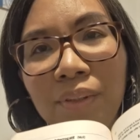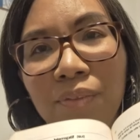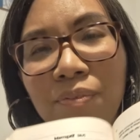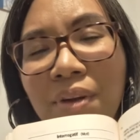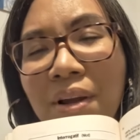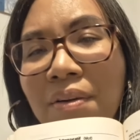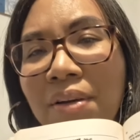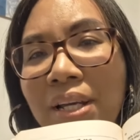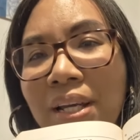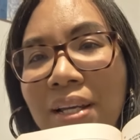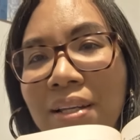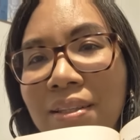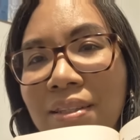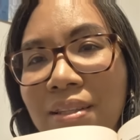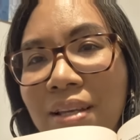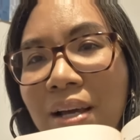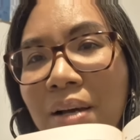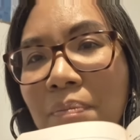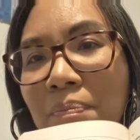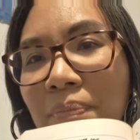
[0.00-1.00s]
very
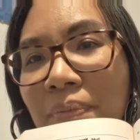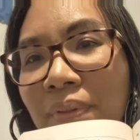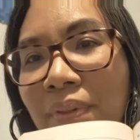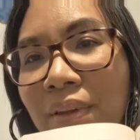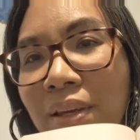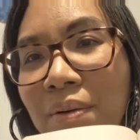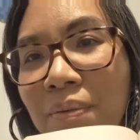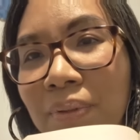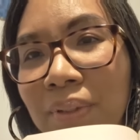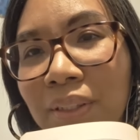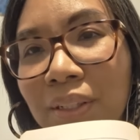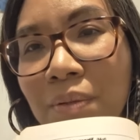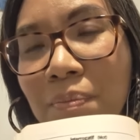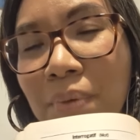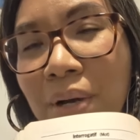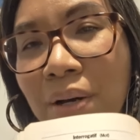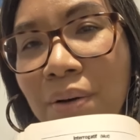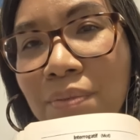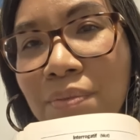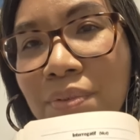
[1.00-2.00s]
in-depth. It wasn't
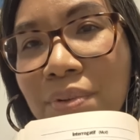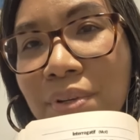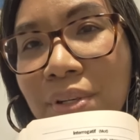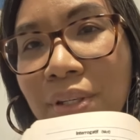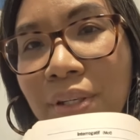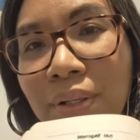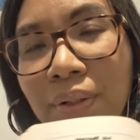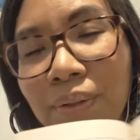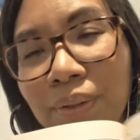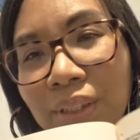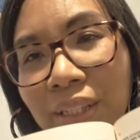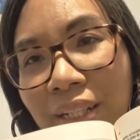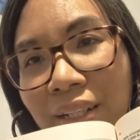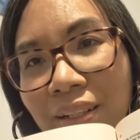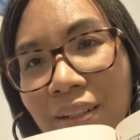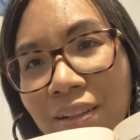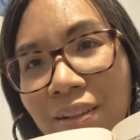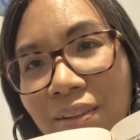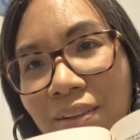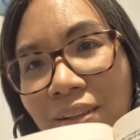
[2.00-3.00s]
about
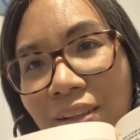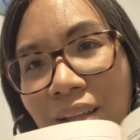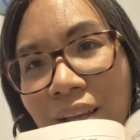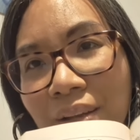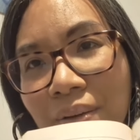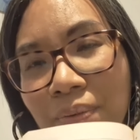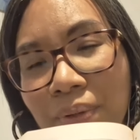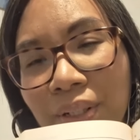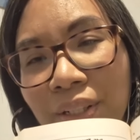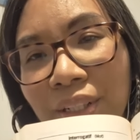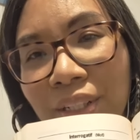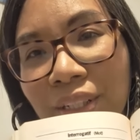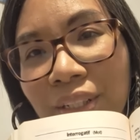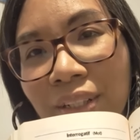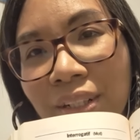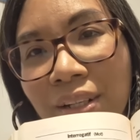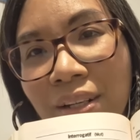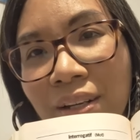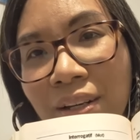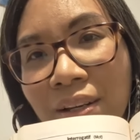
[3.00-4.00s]
using the language.
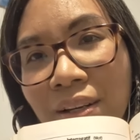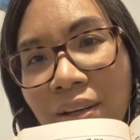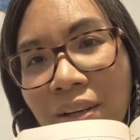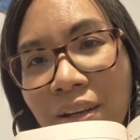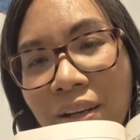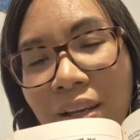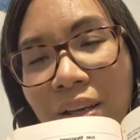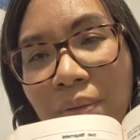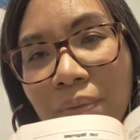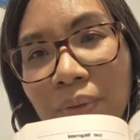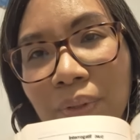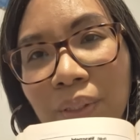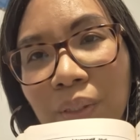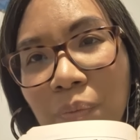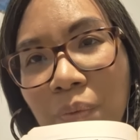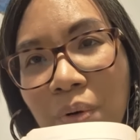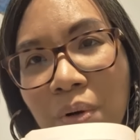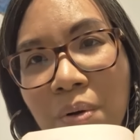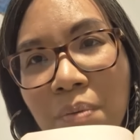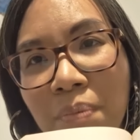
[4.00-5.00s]
It was
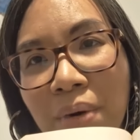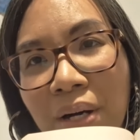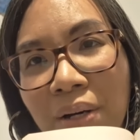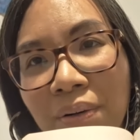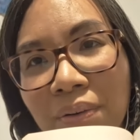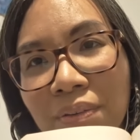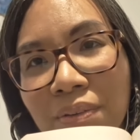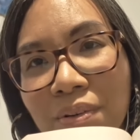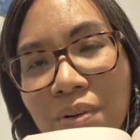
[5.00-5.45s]
more about